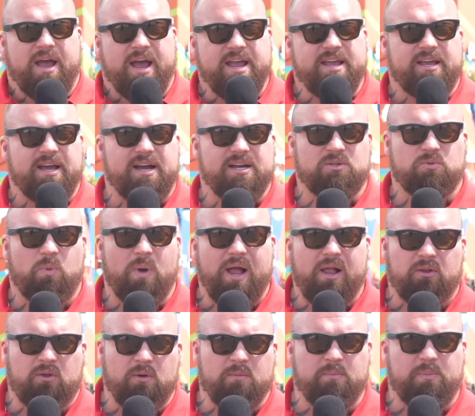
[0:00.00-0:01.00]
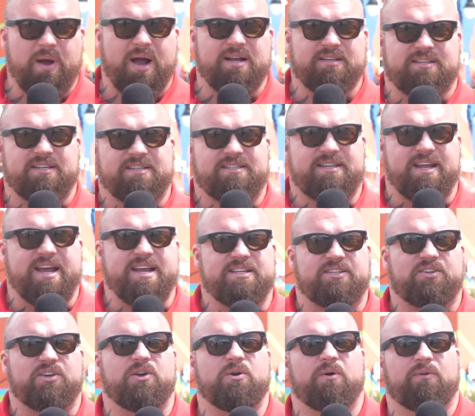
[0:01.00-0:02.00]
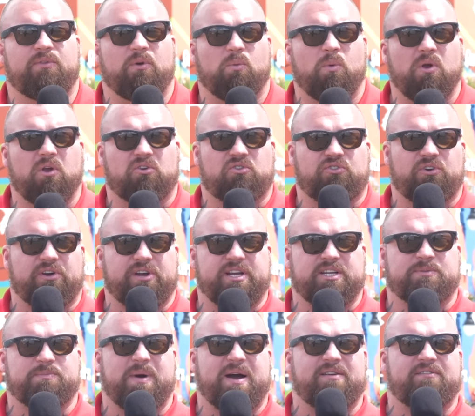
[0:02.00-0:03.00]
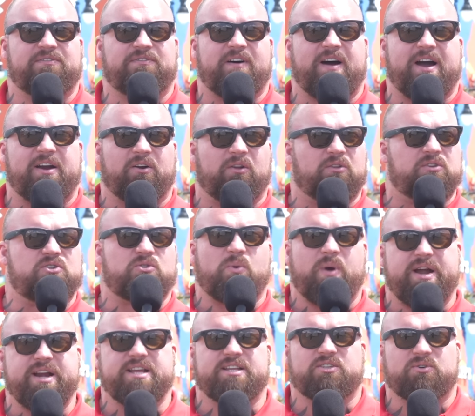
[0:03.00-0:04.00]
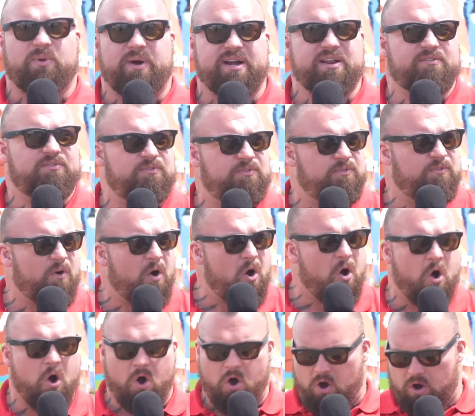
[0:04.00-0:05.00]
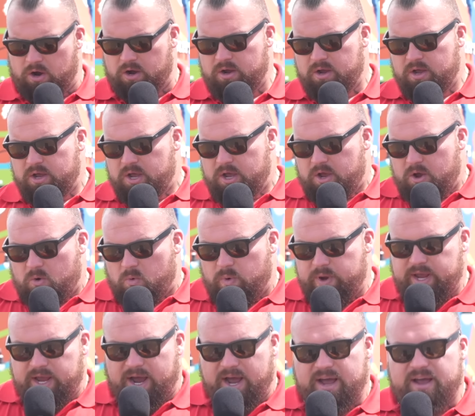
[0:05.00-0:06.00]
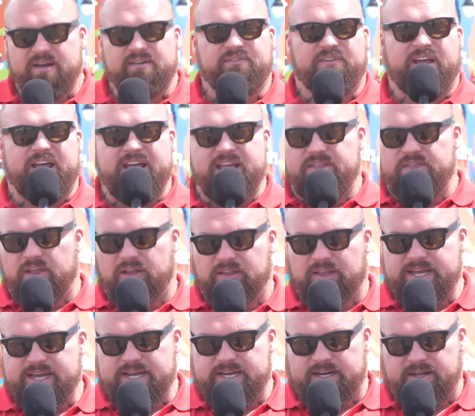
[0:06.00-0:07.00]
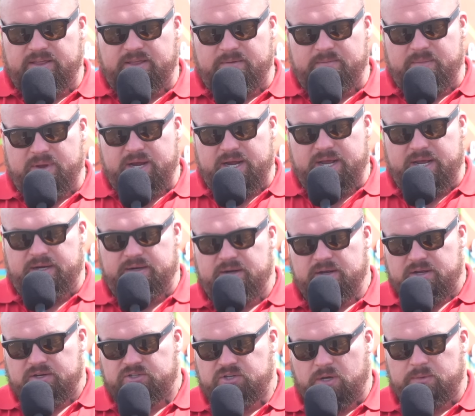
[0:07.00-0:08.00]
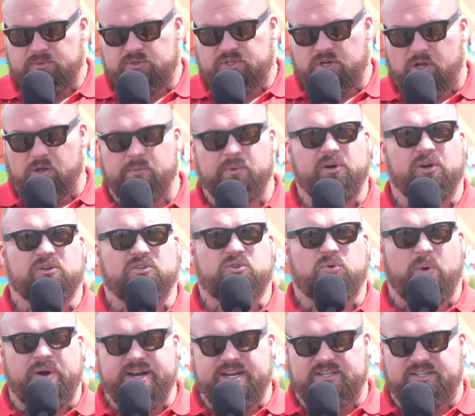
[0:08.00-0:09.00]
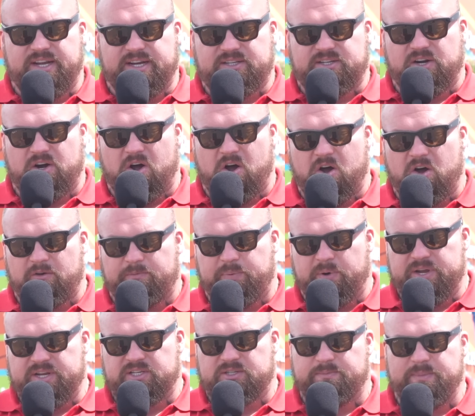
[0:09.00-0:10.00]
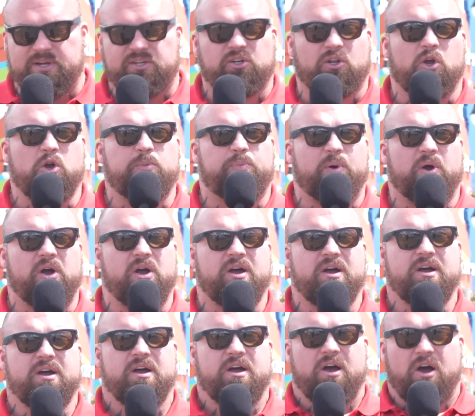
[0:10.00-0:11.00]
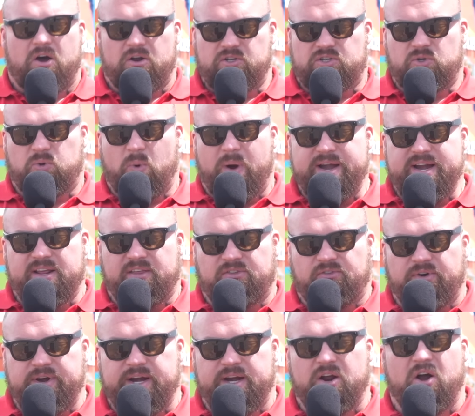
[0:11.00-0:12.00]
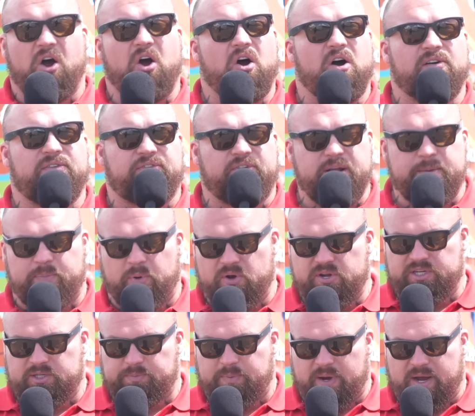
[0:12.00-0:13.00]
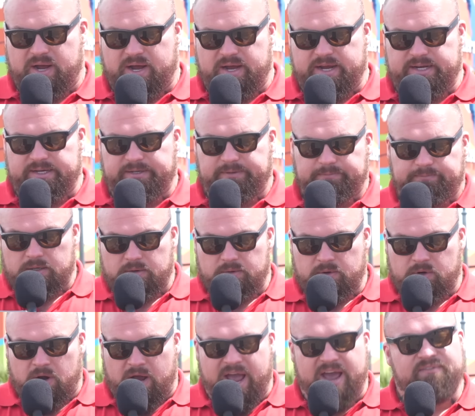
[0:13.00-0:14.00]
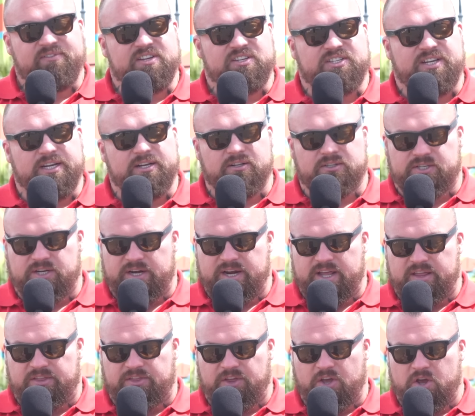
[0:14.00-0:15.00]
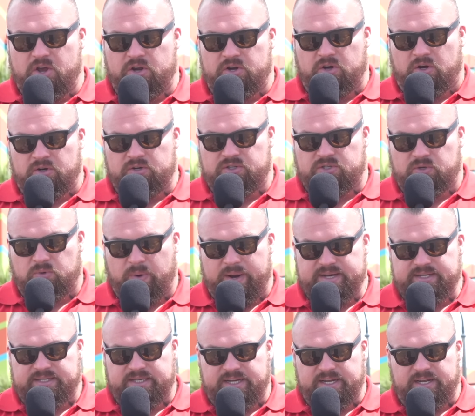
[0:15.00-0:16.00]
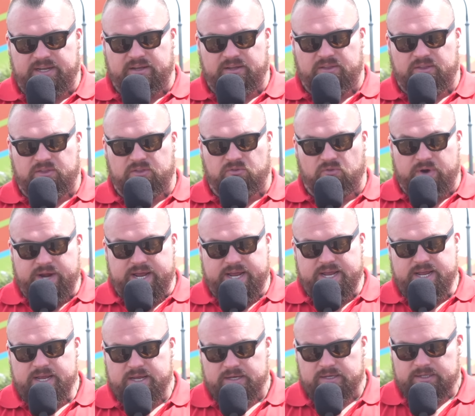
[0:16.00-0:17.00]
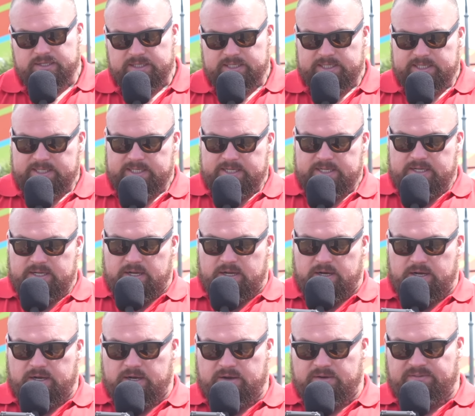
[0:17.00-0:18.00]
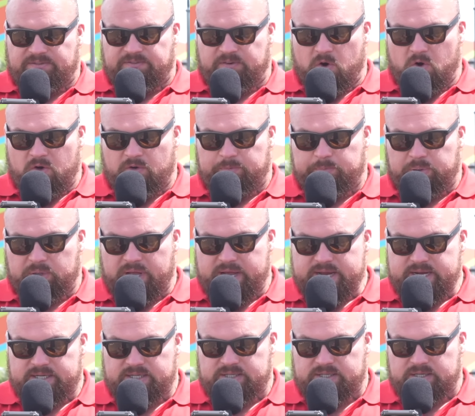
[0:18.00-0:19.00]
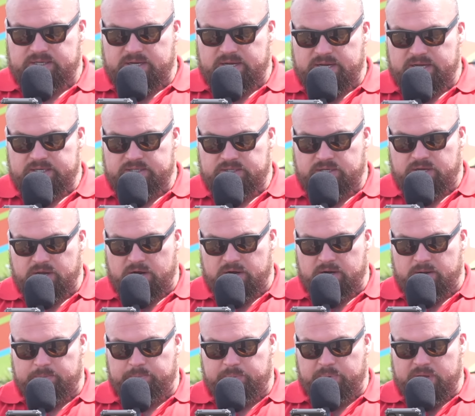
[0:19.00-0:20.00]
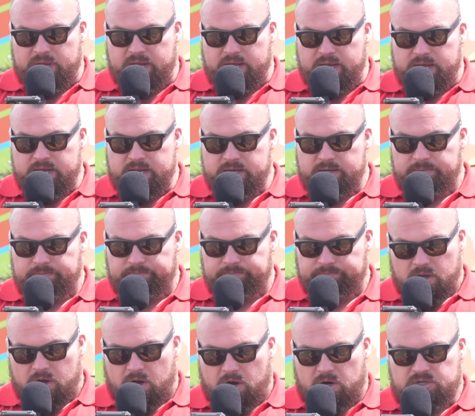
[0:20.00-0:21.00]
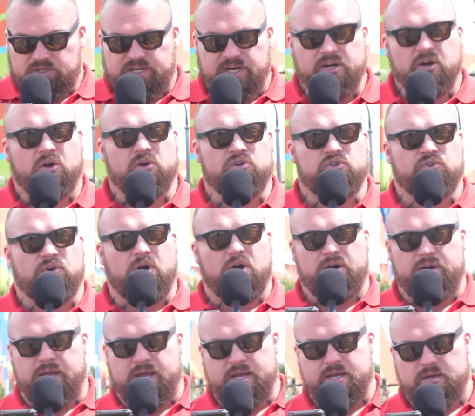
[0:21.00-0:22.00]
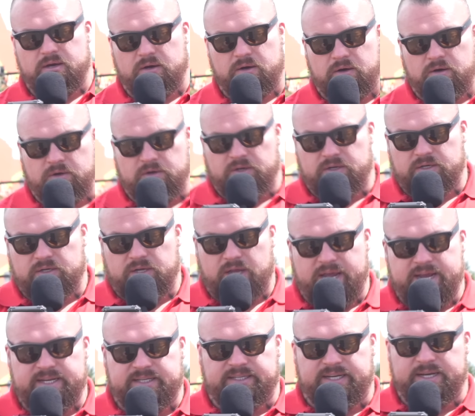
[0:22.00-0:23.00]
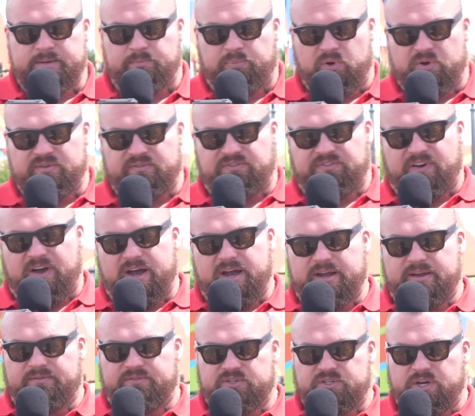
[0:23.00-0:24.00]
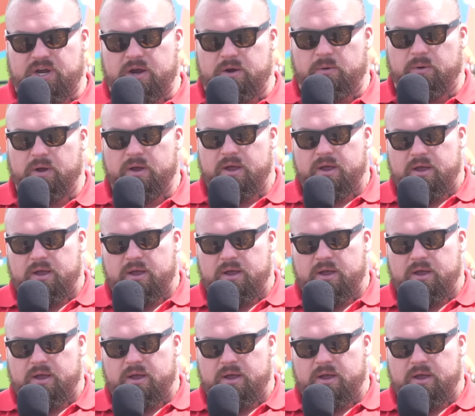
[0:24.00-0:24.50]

Hey guys, welcome back to day two of the World Strongest Man Final 2024. We have in the lead at the minute Tom Stoltman on 26 and a half points, Mitchell Hooper on 23 and a half, three points behind. We've got Evan Singleton in third on 23. Uh, fourth place is going to be Austin Andrade on 18.5. So